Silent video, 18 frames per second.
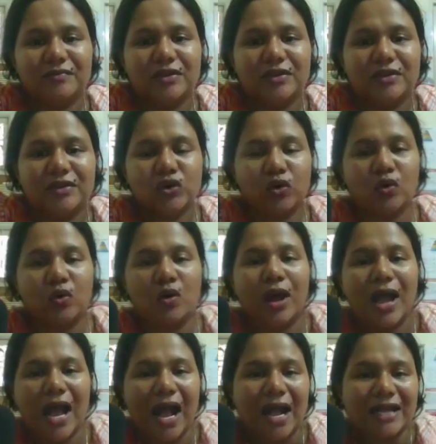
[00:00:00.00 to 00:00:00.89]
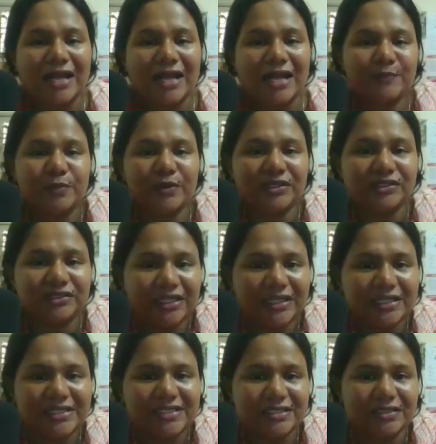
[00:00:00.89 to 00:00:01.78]
So as per
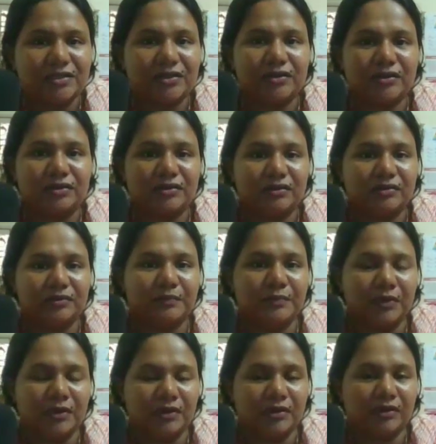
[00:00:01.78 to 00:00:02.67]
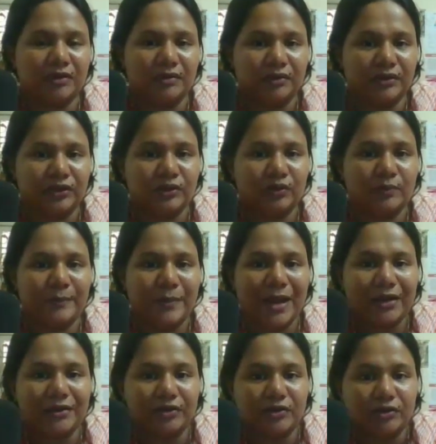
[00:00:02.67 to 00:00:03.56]
this
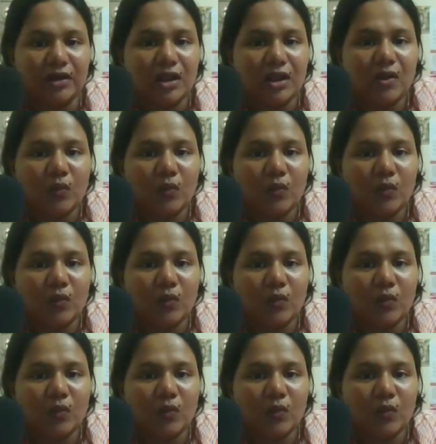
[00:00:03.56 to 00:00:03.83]
pattern,